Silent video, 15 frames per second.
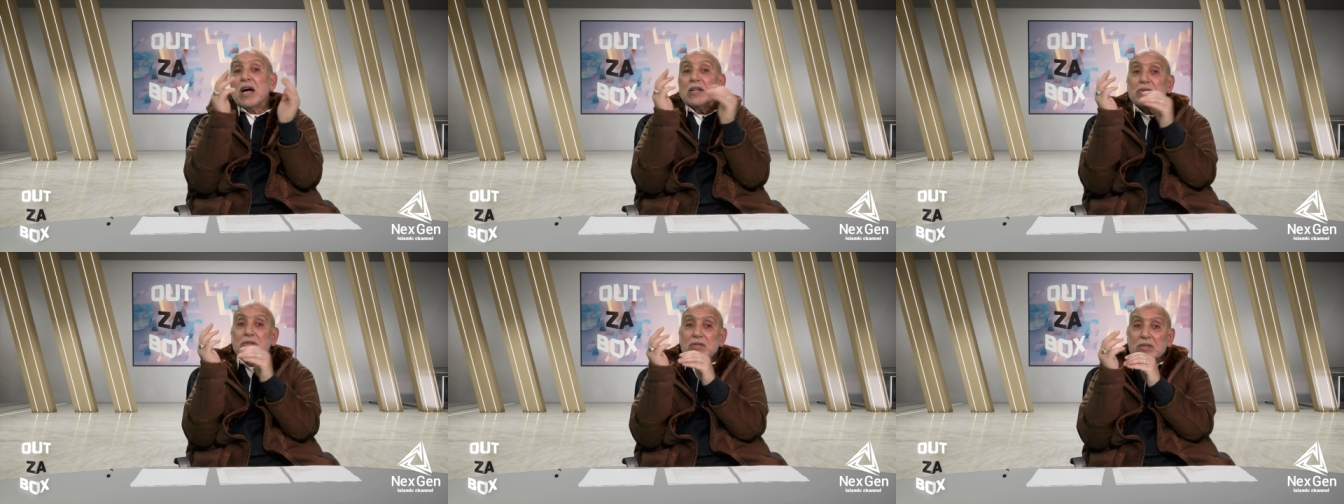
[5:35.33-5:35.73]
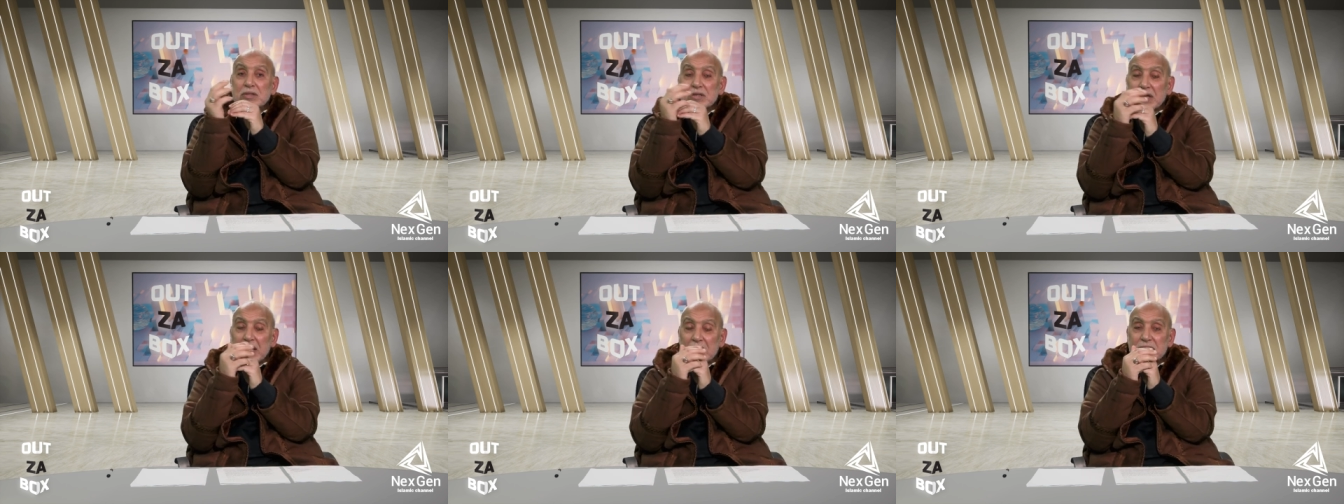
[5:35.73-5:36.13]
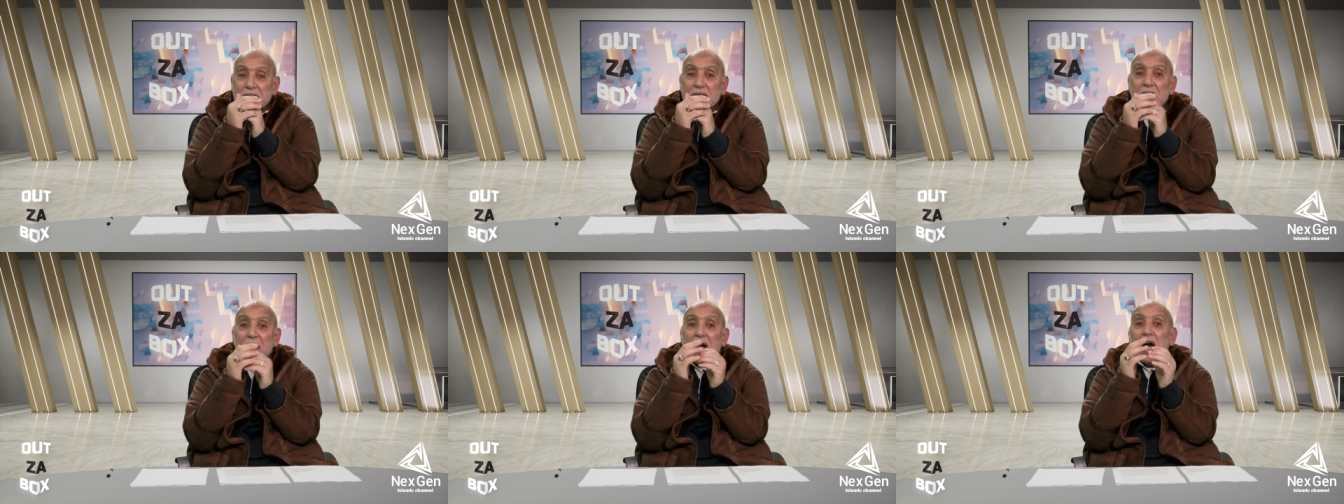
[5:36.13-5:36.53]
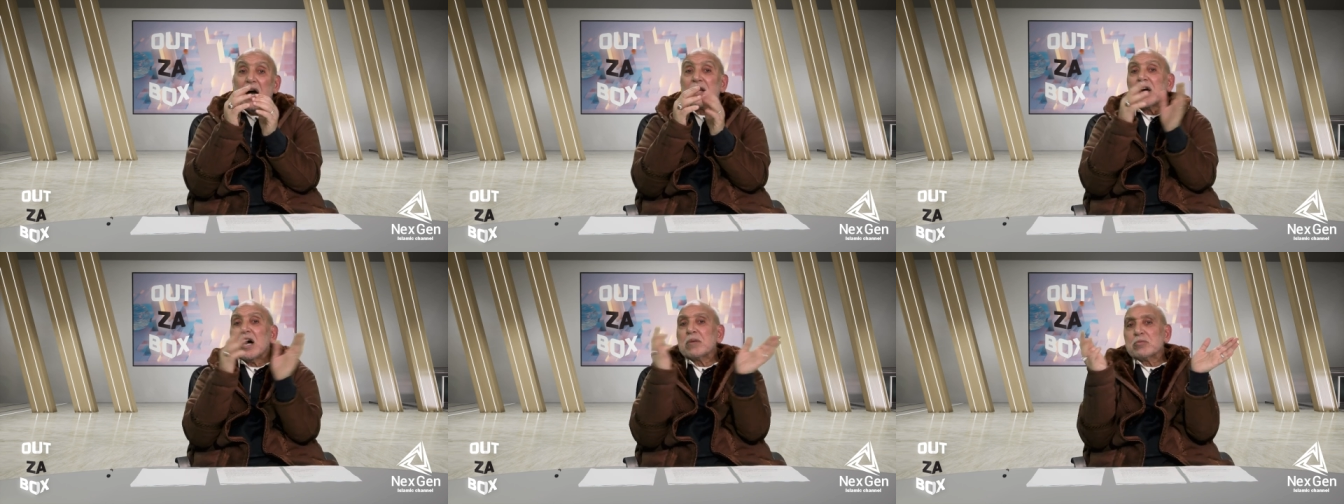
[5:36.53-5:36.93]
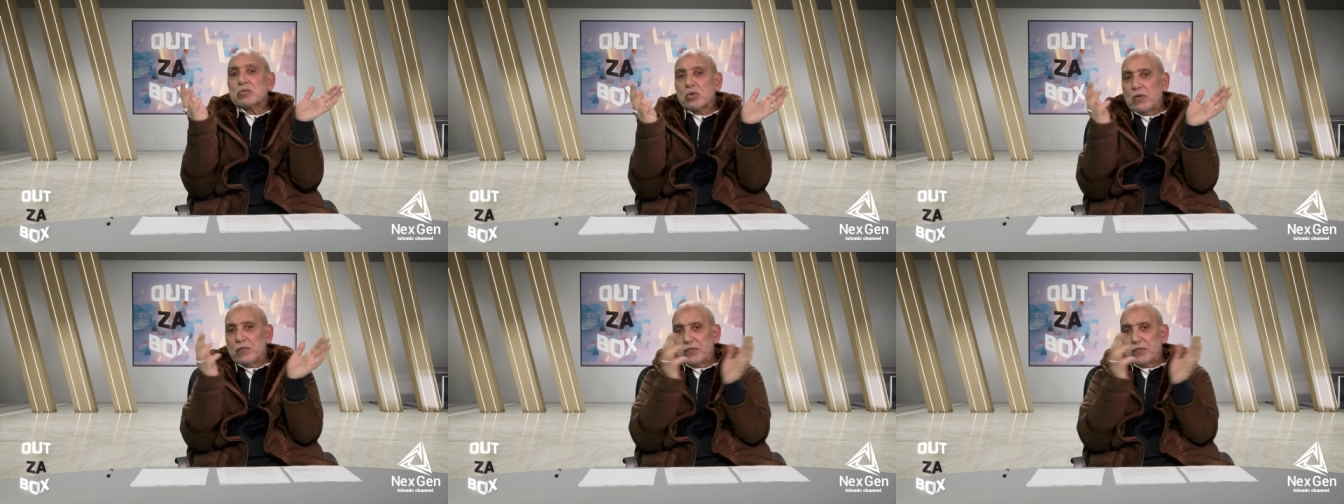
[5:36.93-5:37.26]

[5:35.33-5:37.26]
and in Gaza are armed